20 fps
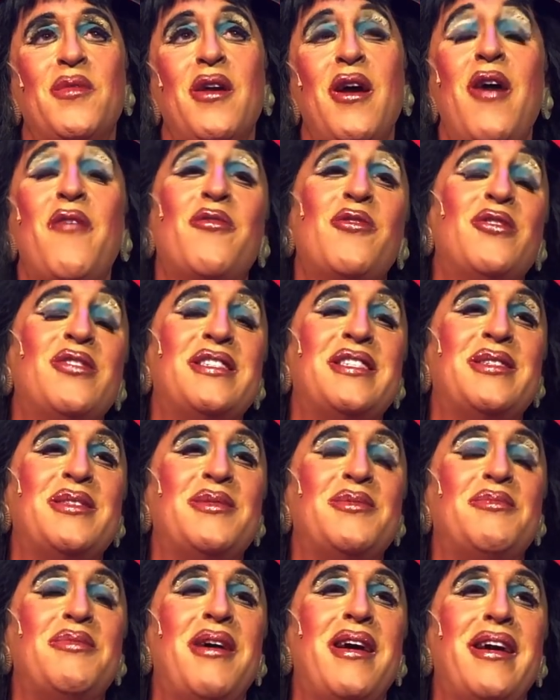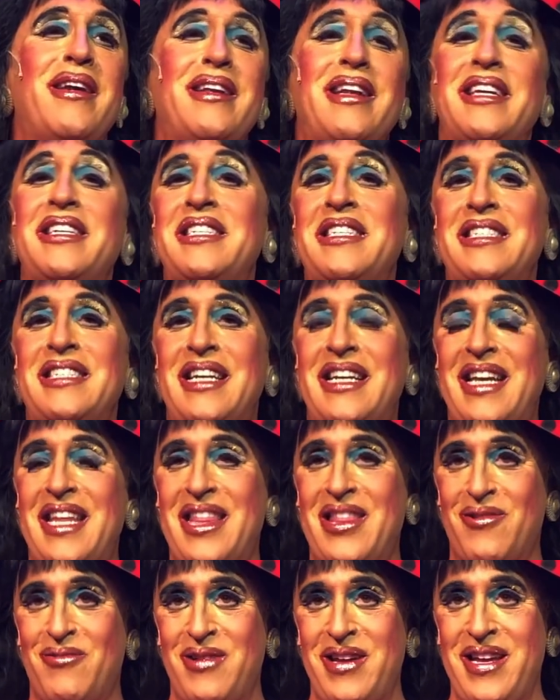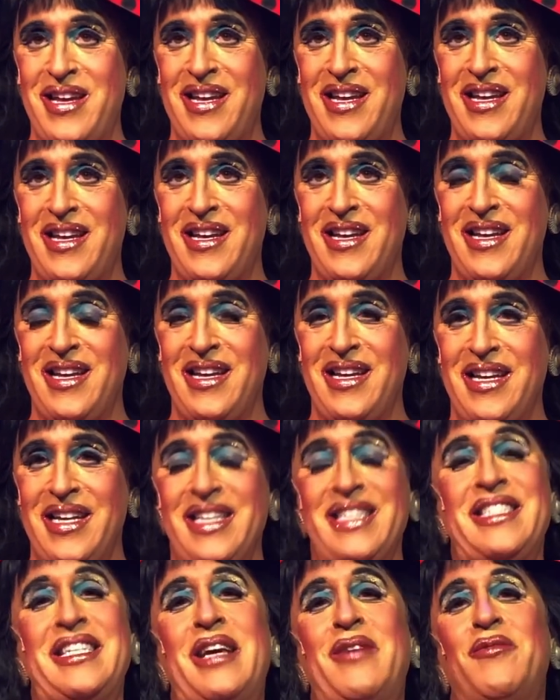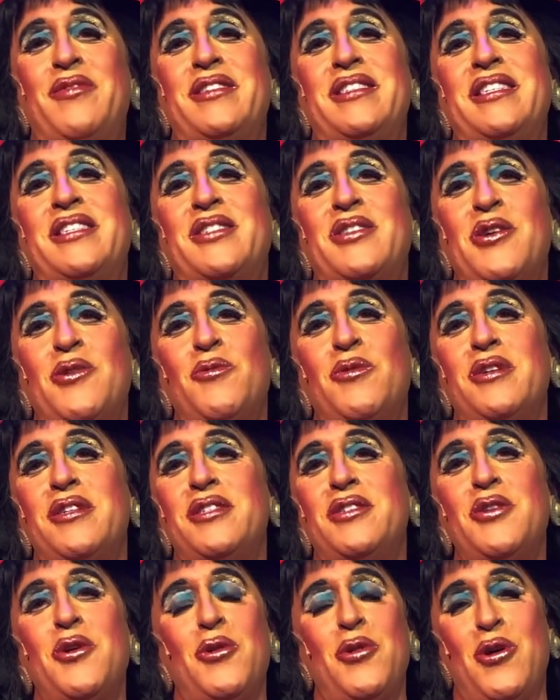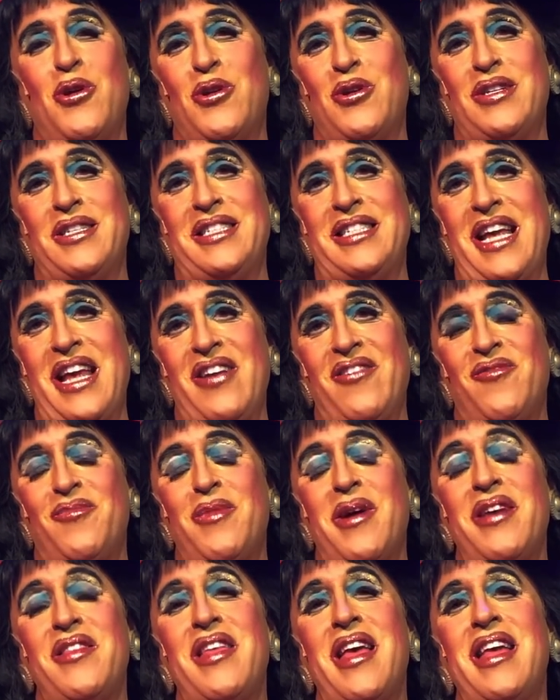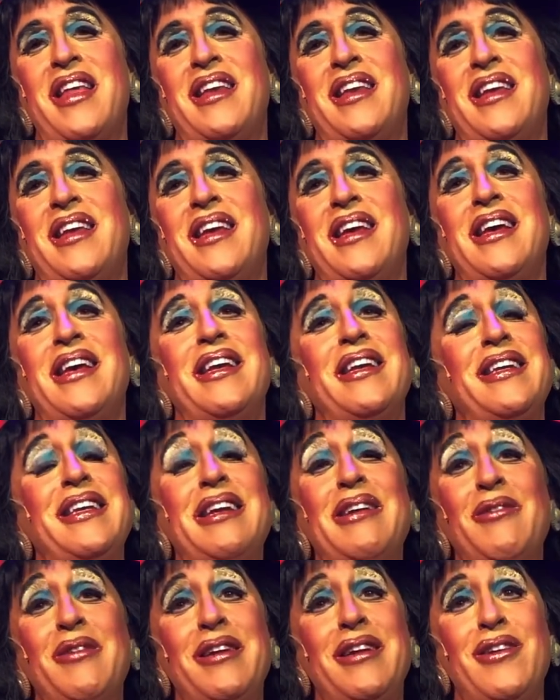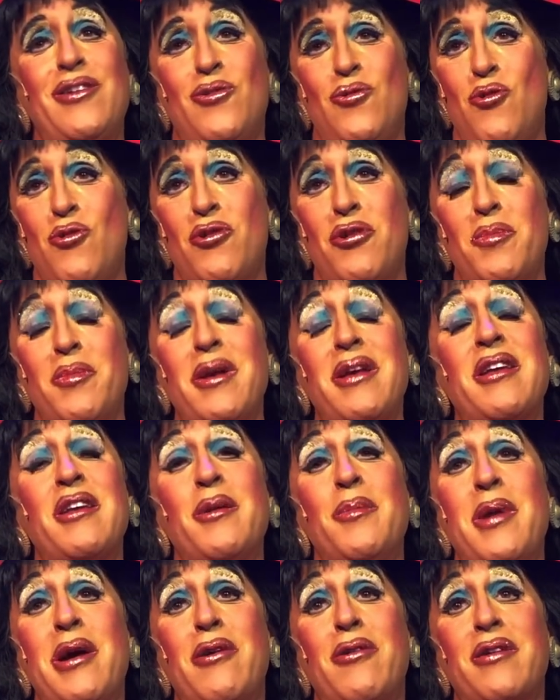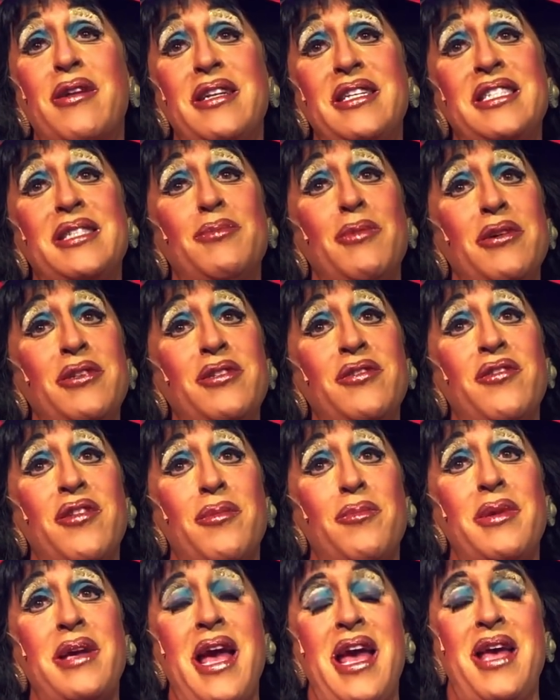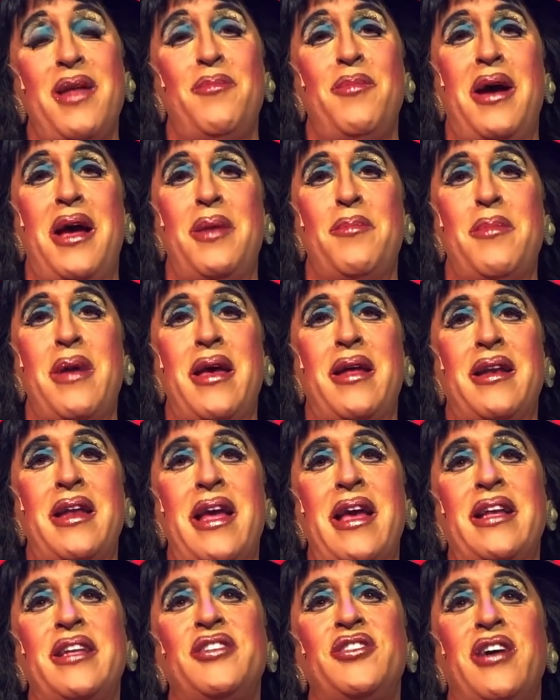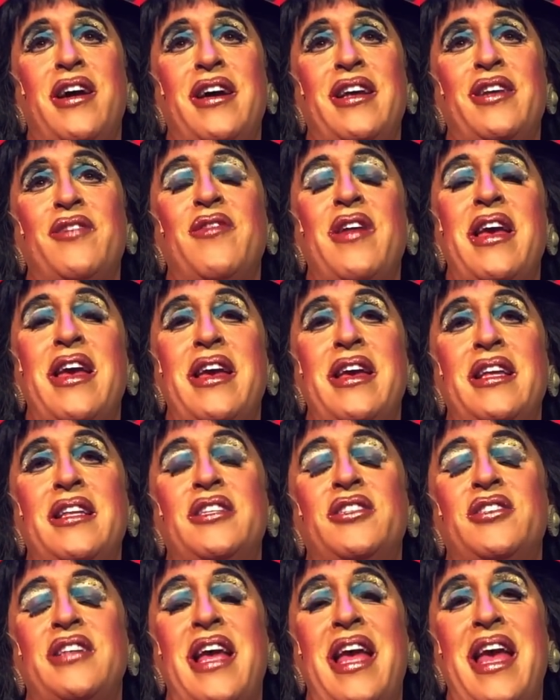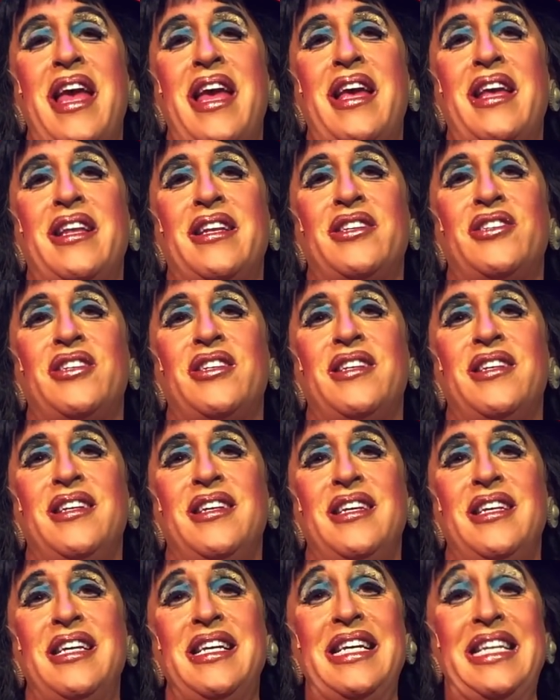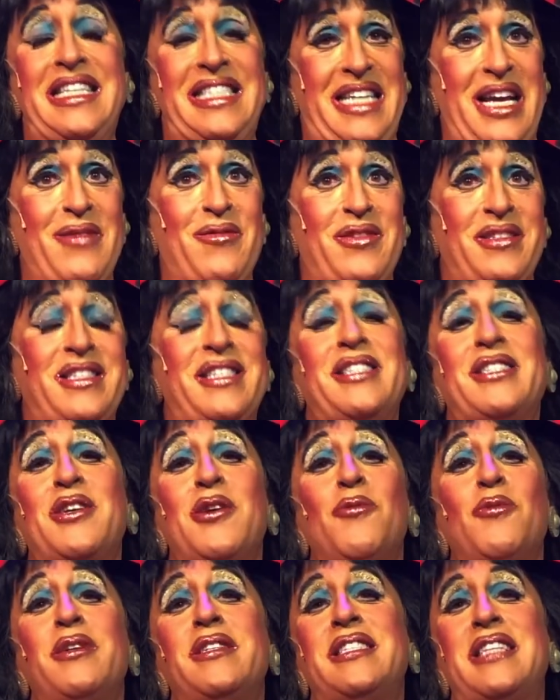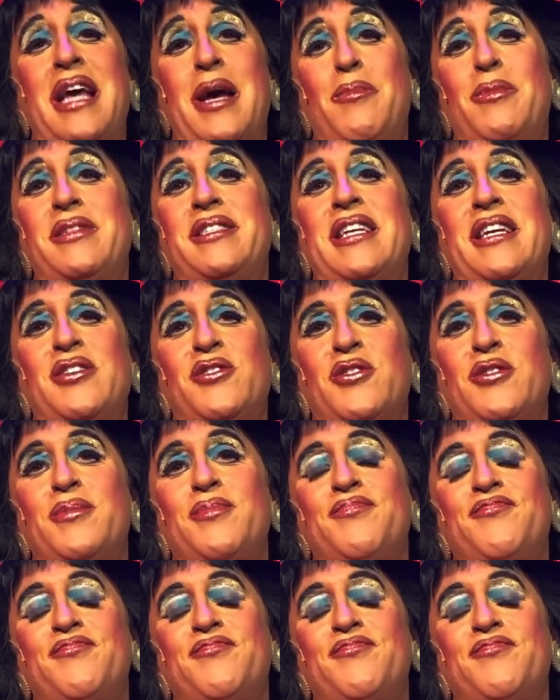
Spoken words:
Of course, by 1993, San Francisco was no longer safe. By then, nearly 250,000 Americans, most of them gay and bi men, had died of AIDS, and San Francisco was the epicenter.